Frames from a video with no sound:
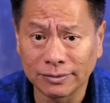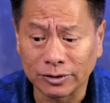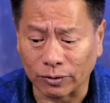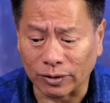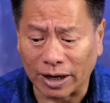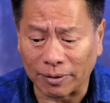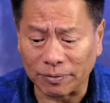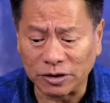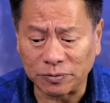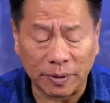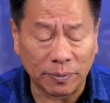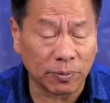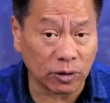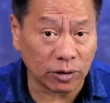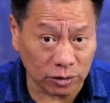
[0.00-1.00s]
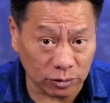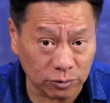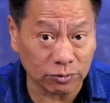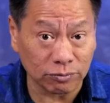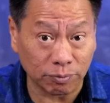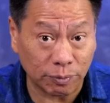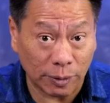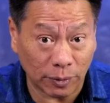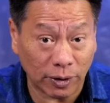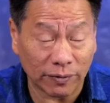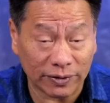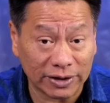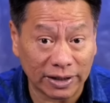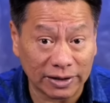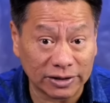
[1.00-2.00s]
So what happens? People
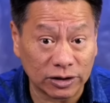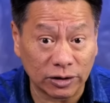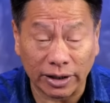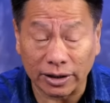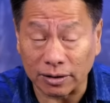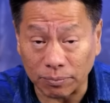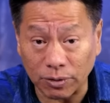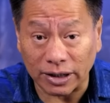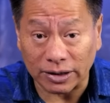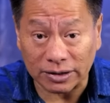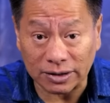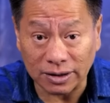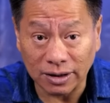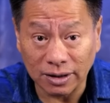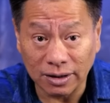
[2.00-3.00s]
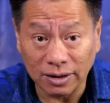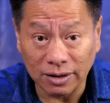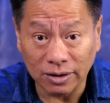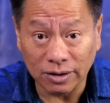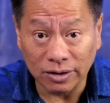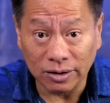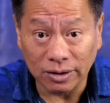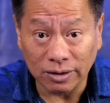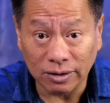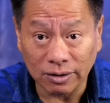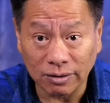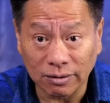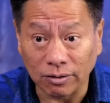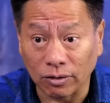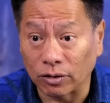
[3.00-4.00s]
have a tendency to get depressed.
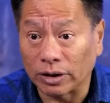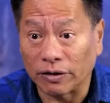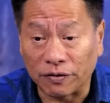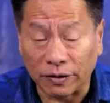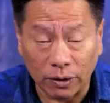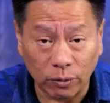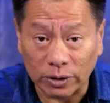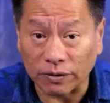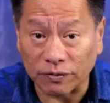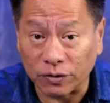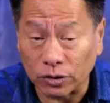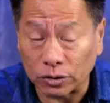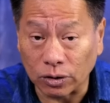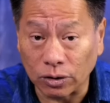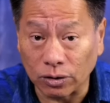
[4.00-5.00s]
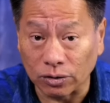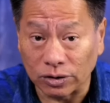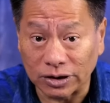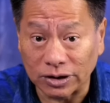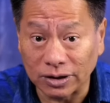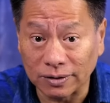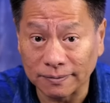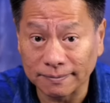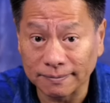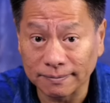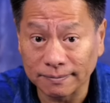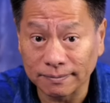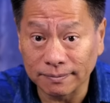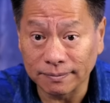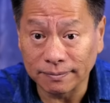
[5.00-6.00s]
Or they fear what the future holds.
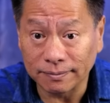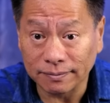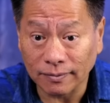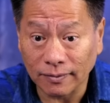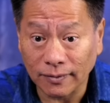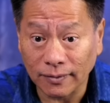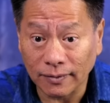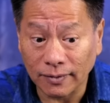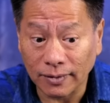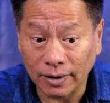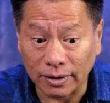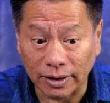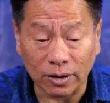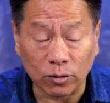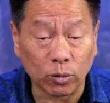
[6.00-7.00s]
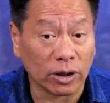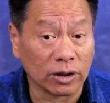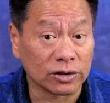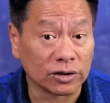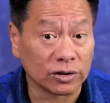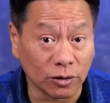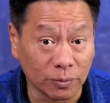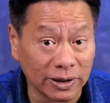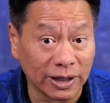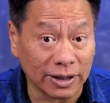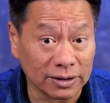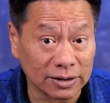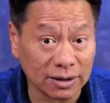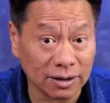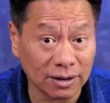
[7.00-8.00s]
Yet we are so
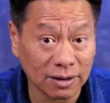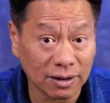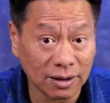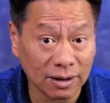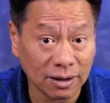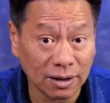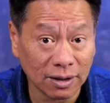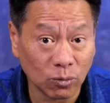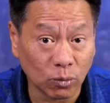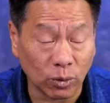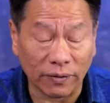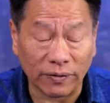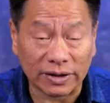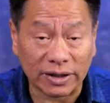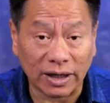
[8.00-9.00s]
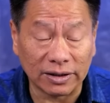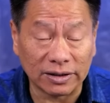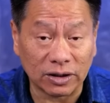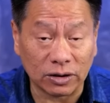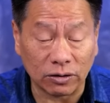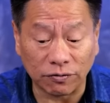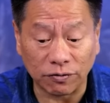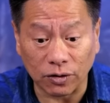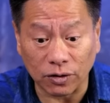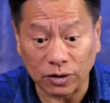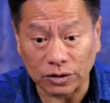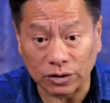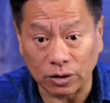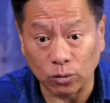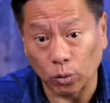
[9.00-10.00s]
blessed, we have a tendency to
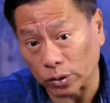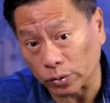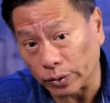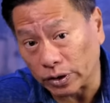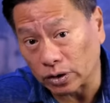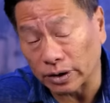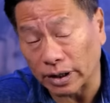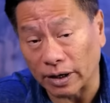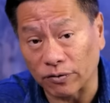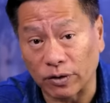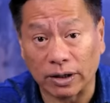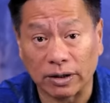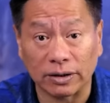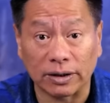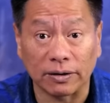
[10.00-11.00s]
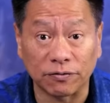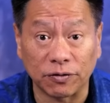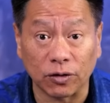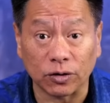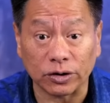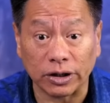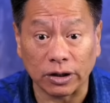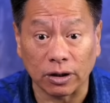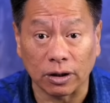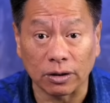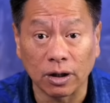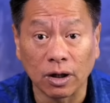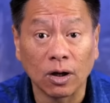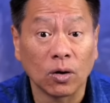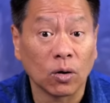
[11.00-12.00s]
focus on what we don't have rather than focusing
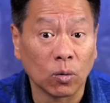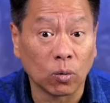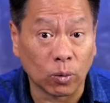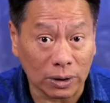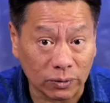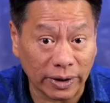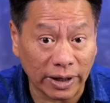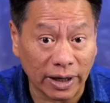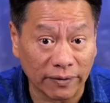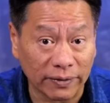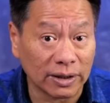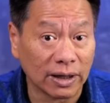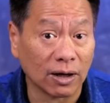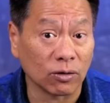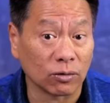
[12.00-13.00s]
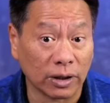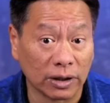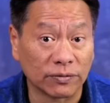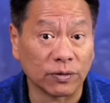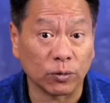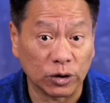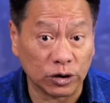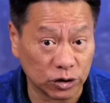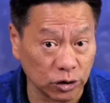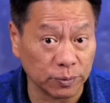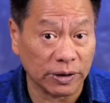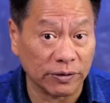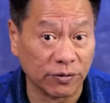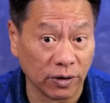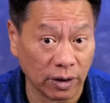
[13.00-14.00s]
on what we have and how grateful we
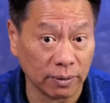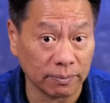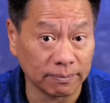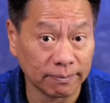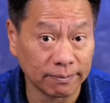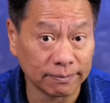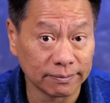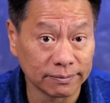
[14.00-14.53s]
should be for them.